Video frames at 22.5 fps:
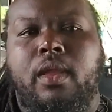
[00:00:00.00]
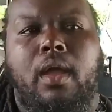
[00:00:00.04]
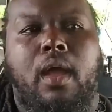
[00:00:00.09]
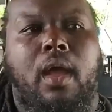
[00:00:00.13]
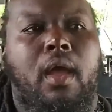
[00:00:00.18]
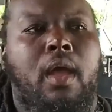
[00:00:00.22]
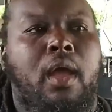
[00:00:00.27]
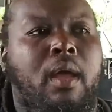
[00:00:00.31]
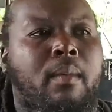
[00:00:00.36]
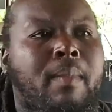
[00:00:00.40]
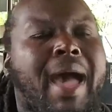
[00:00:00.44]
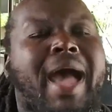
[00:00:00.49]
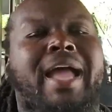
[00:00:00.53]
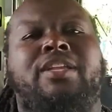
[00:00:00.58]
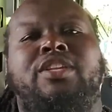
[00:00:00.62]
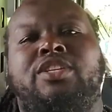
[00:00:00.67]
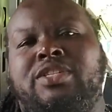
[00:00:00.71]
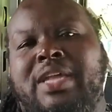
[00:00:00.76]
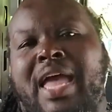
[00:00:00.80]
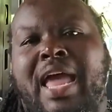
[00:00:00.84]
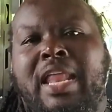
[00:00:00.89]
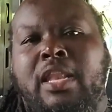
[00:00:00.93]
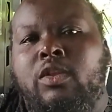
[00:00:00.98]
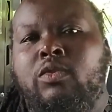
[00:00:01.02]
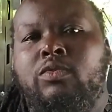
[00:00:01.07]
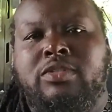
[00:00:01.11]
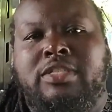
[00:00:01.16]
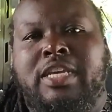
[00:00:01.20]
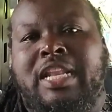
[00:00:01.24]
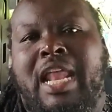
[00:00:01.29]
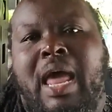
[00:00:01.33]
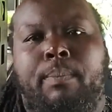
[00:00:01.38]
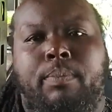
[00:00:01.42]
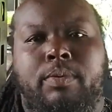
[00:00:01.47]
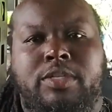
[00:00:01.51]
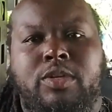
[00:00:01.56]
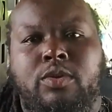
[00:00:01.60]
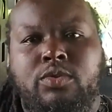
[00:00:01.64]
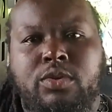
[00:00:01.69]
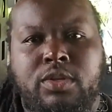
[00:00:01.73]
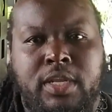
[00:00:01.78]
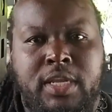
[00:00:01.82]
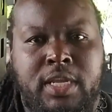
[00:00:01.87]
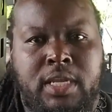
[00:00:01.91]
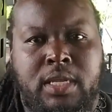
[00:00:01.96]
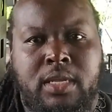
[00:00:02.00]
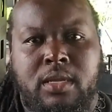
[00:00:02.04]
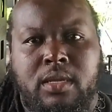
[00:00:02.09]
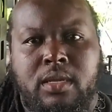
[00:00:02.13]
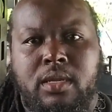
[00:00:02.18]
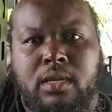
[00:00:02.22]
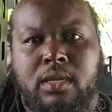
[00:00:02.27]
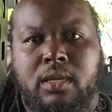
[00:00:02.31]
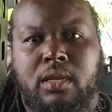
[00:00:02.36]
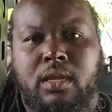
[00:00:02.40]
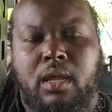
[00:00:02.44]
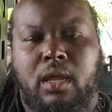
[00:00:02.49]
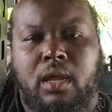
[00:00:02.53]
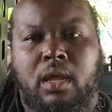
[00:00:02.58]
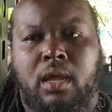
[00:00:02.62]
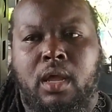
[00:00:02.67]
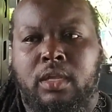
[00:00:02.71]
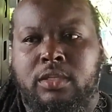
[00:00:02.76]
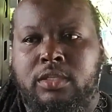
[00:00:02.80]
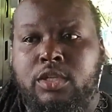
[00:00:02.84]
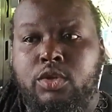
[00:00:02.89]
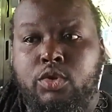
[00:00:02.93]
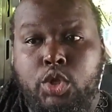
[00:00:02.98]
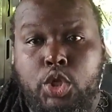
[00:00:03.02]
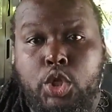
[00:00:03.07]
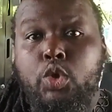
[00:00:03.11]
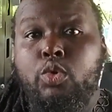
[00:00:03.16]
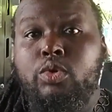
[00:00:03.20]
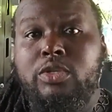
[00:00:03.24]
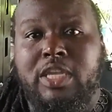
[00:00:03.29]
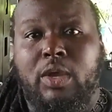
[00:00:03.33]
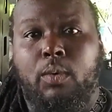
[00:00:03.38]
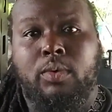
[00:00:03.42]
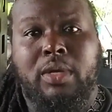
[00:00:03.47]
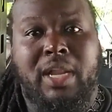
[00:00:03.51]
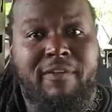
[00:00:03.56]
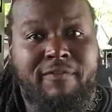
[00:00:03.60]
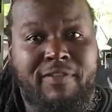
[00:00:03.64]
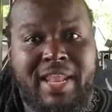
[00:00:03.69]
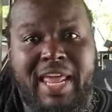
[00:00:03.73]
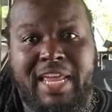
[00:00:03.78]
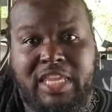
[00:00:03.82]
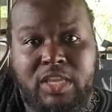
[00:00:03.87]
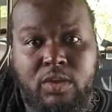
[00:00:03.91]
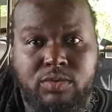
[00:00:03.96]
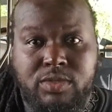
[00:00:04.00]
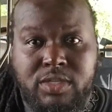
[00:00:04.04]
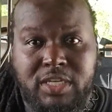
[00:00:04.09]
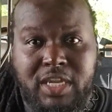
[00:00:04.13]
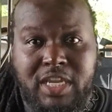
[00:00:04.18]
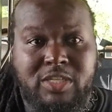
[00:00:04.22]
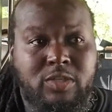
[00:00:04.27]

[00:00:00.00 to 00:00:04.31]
I lose that opportunity to use it when I feel like using it.